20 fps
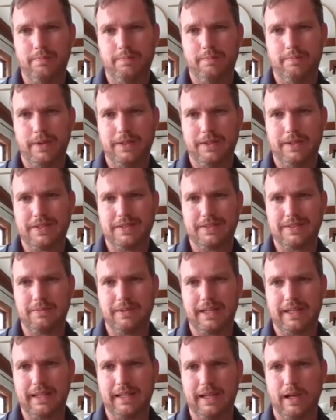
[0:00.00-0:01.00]
a system
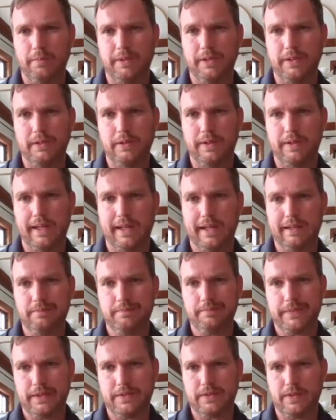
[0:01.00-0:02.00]
that can help you do that.
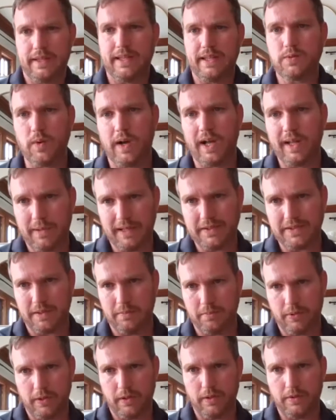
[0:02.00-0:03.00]
And so that's why I'm at
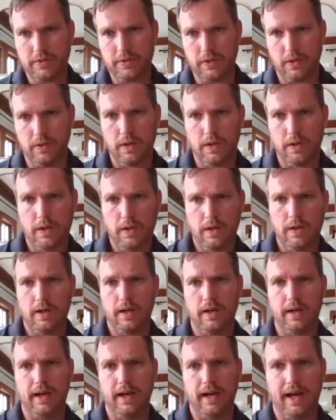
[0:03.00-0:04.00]
simPRO. So
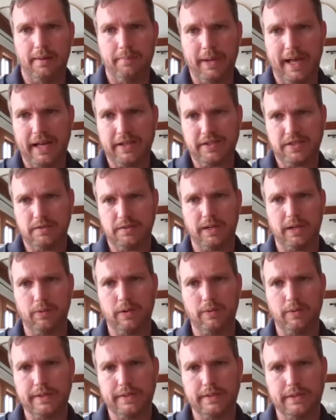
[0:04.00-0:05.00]
I'm passionate about
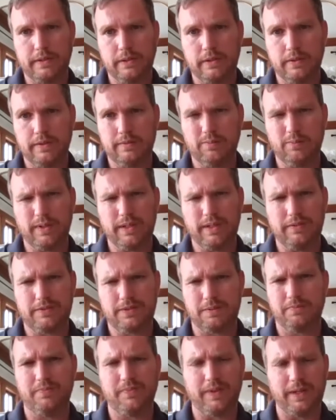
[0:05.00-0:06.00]
what we do, and we have
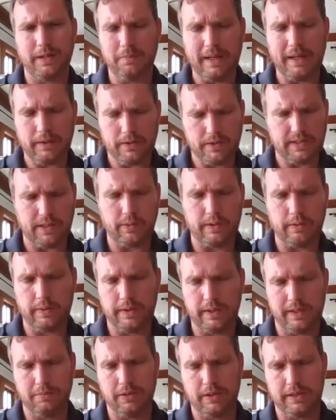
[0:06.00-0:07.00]
some fundamentals that we
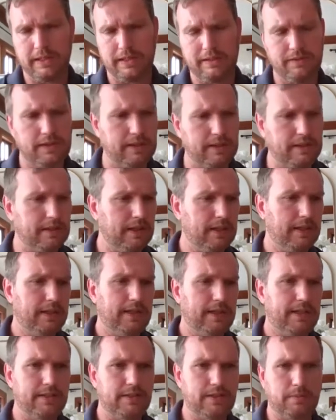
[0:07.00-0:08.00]
really believe
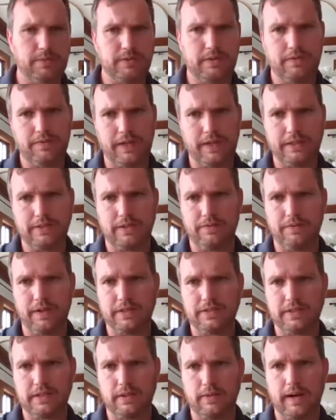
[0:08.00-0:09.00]
in terms of
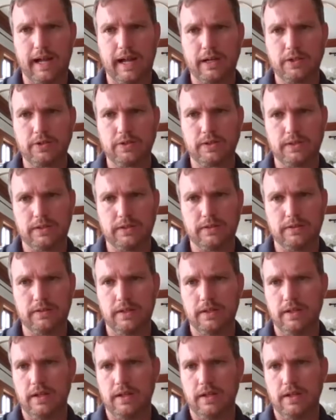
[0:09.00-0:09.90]
face-to-face interaction,